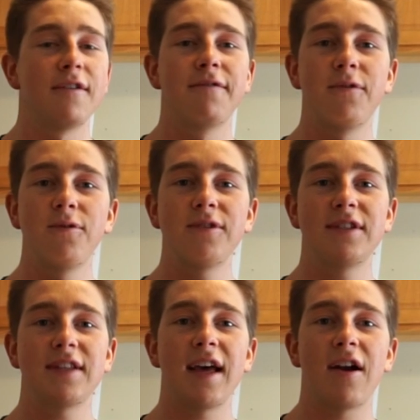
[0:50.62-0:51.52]

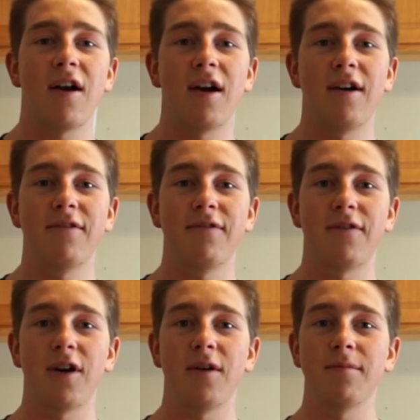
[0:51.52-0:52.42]
foods that are
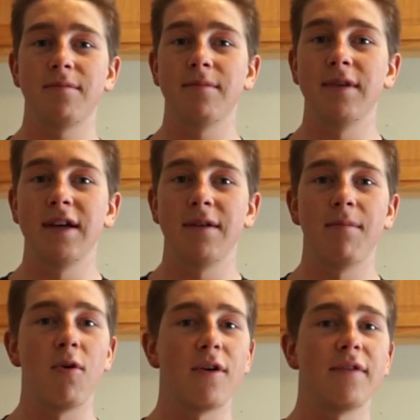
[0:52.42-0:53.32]
from
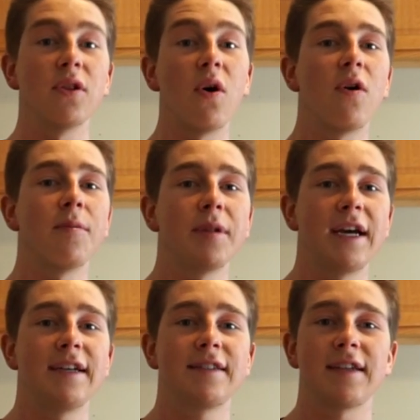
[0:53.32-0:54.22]
more of a local
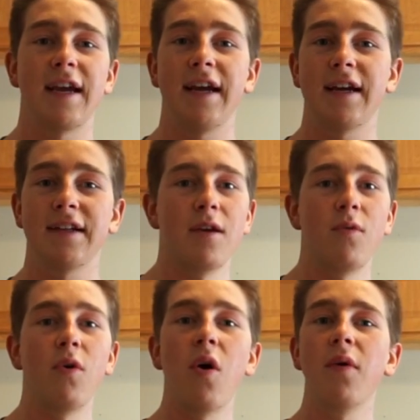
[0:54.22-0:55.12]
place, like,
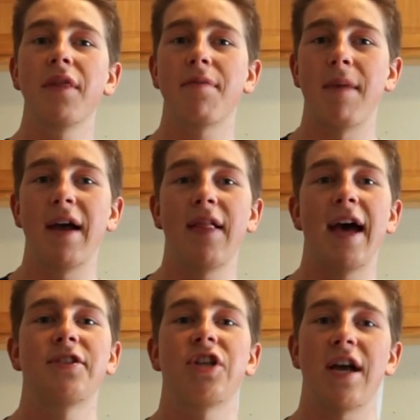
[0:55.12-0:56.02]
we'll go with my
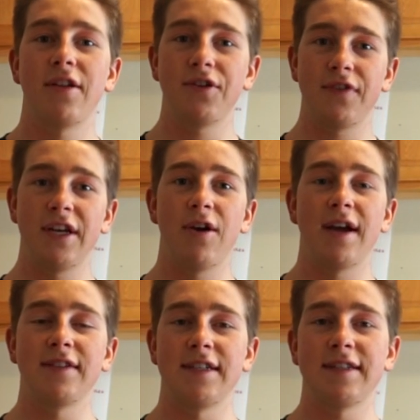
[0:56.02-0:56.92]
last challenge video
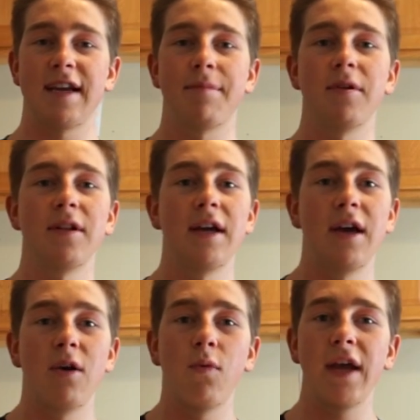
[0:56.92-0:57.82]
as an example.
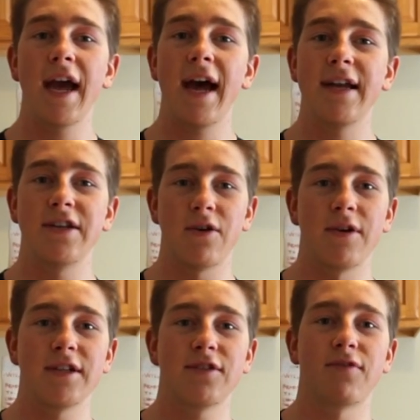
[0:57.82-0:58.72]
We got
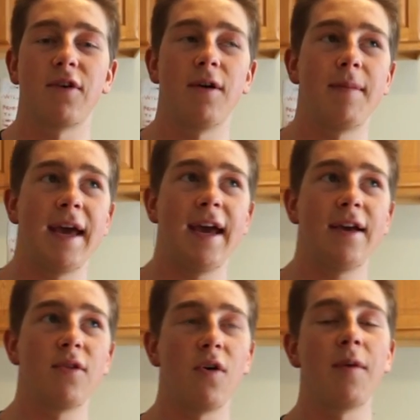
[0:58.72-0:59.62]
donuts from a
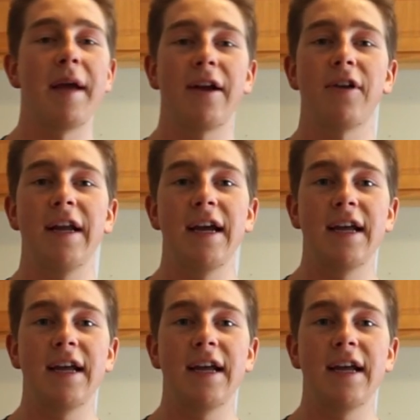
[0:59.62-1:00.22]
local bakery.